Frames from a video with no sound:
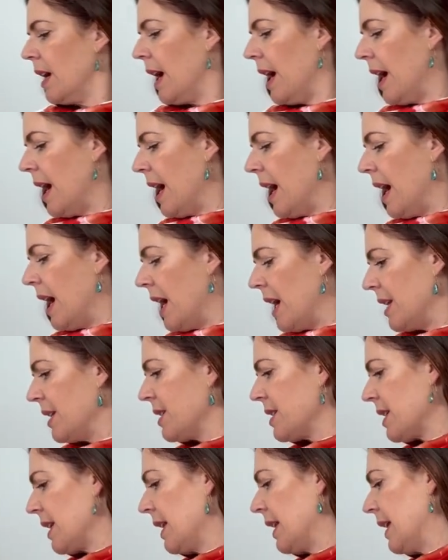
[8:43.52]

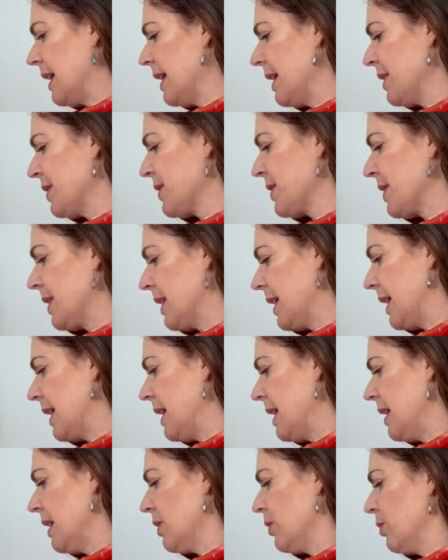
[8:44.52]
And
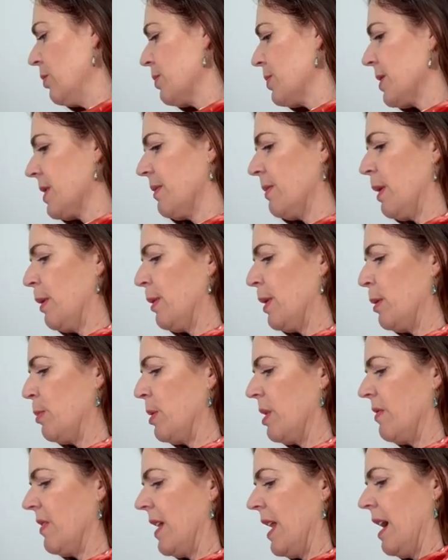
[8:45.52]
lastly, oops, I'm having a
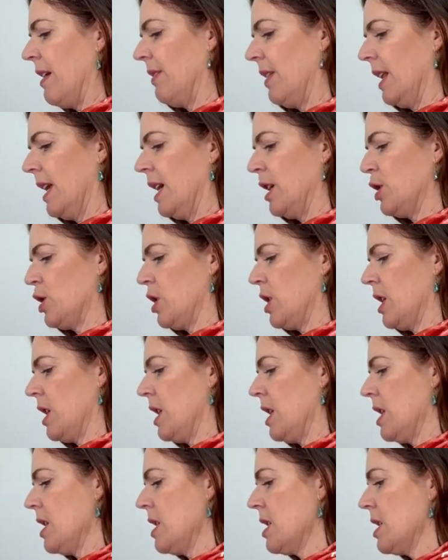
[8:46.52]
bit of an avalanche
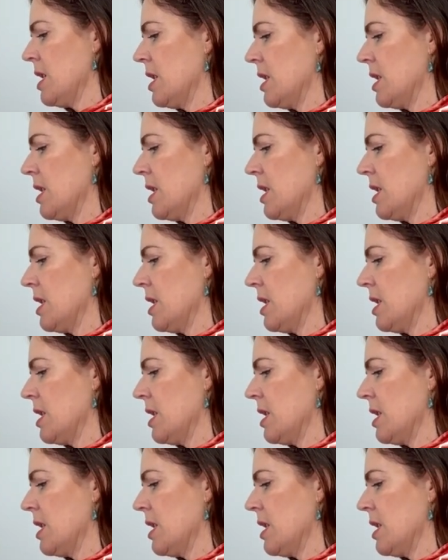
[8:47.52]
here.